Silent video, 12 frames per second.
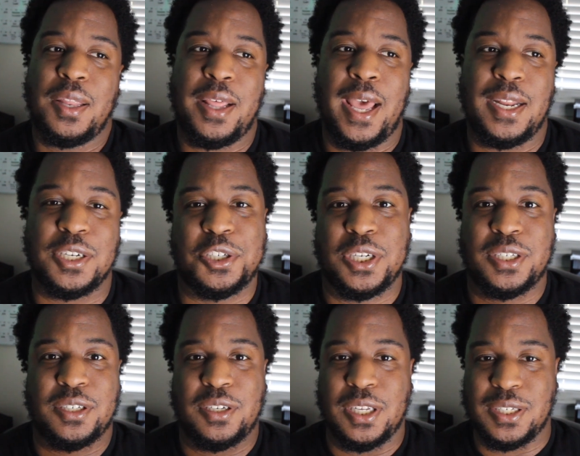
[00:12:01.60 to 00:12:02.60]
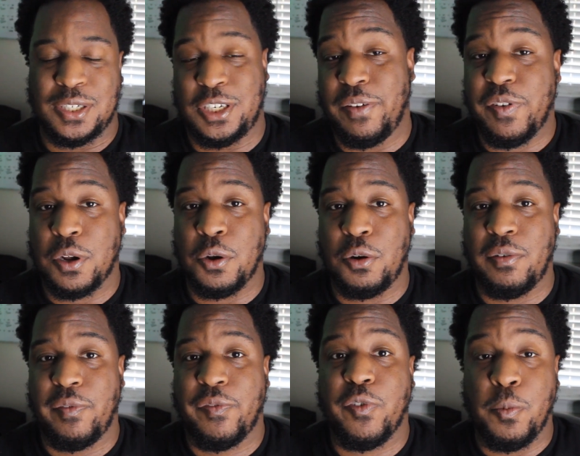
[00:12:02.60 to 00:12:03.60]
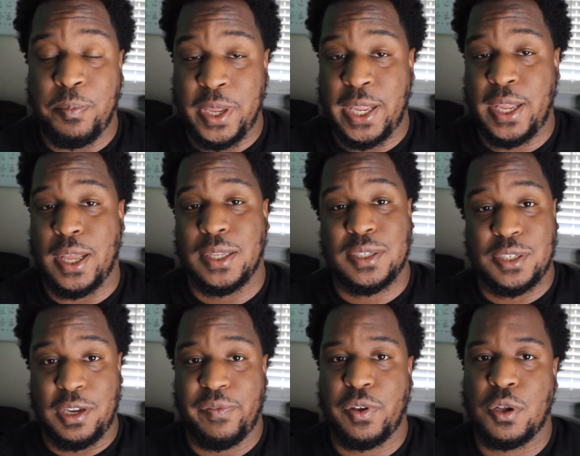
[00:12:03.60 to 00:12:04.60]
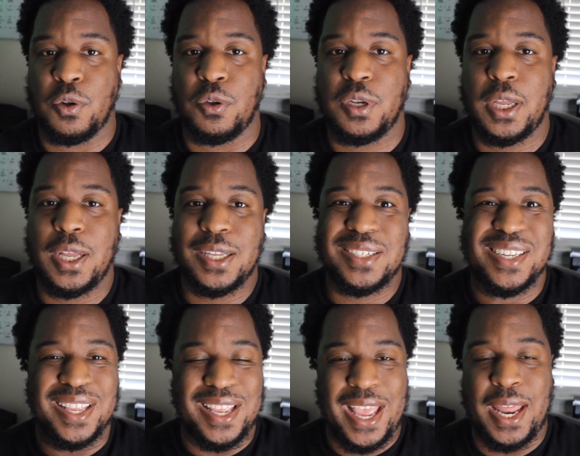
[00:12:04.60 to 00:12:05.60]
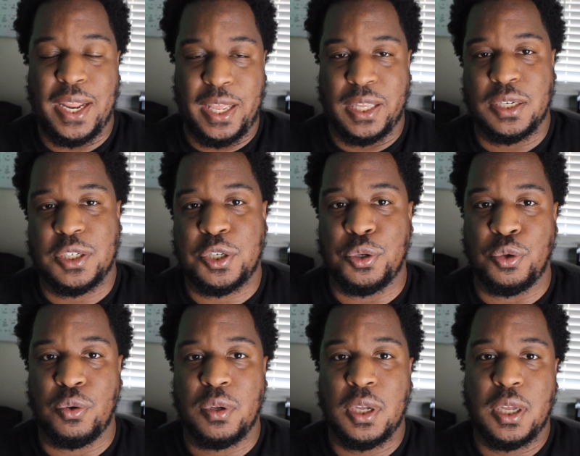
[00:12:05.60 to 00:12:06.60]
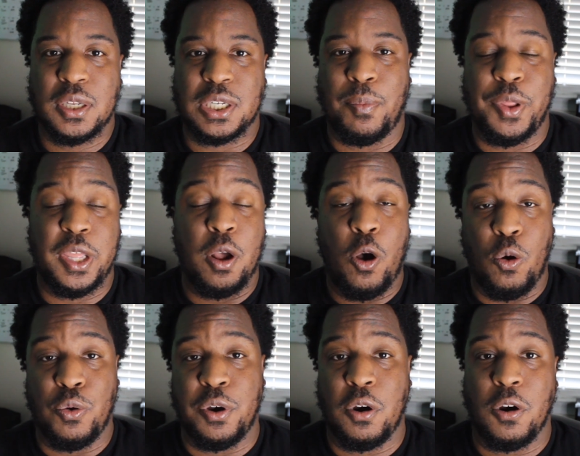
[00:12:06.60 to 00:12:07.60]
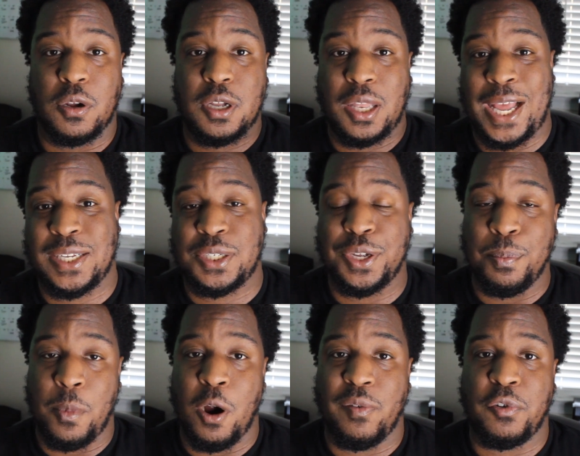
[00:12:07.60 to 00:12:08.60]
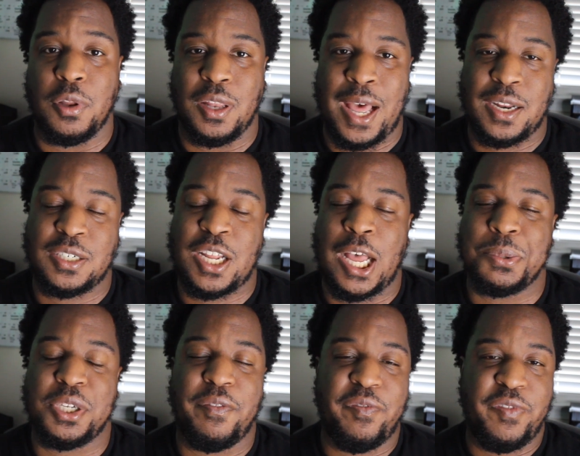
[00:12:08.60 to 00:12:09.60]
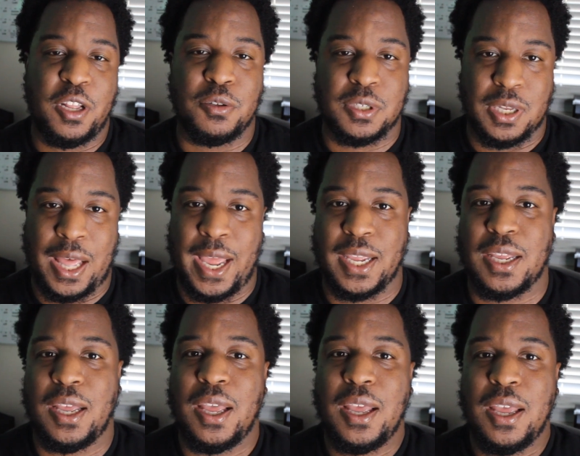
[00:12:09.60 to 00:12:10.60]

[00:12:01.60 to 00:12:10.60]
that it's just it's difficult for me. It's difficult to get into some of the older or classic Marvel. A lot of times it feels like,